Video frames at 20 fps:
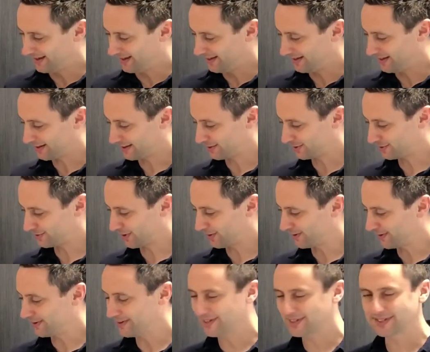The control
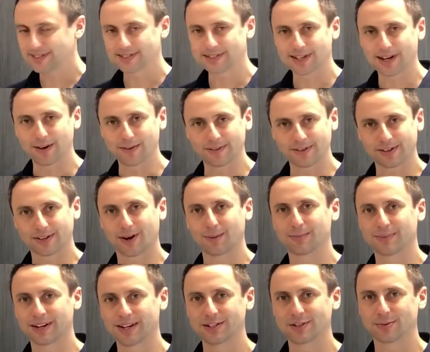unit itself, in
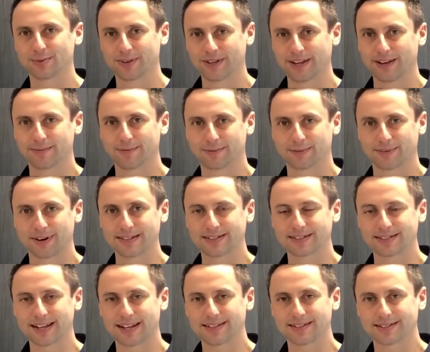combination with the infrared
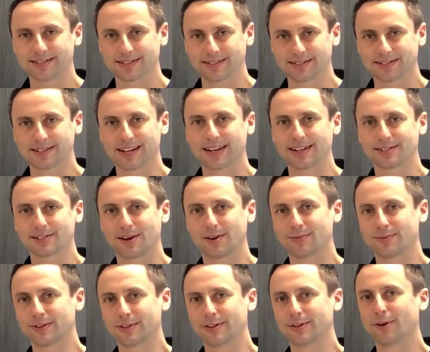sensor, takes
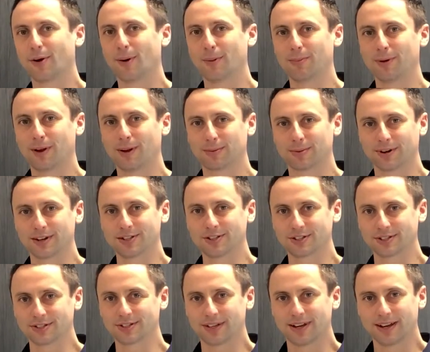over the normal
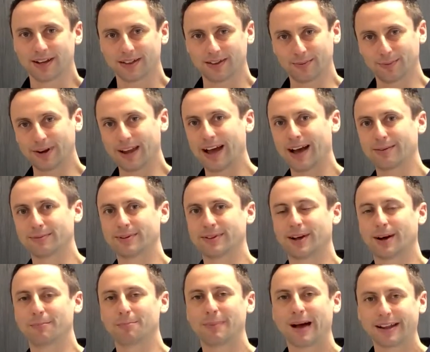operation that we have with
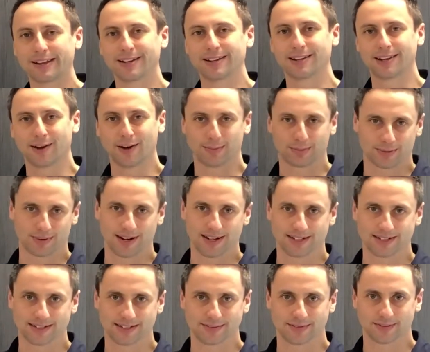our manually
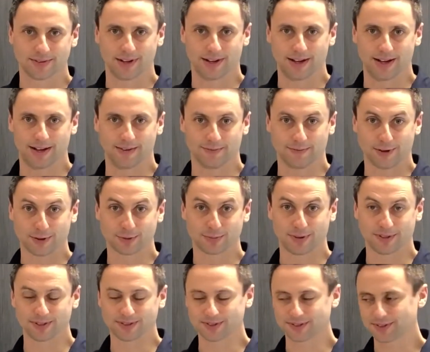operated flush
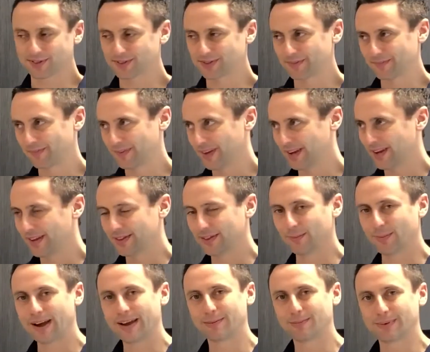buttons. The
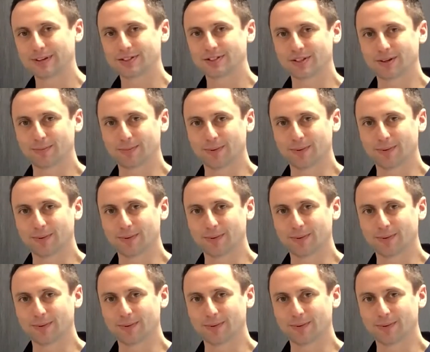way in which it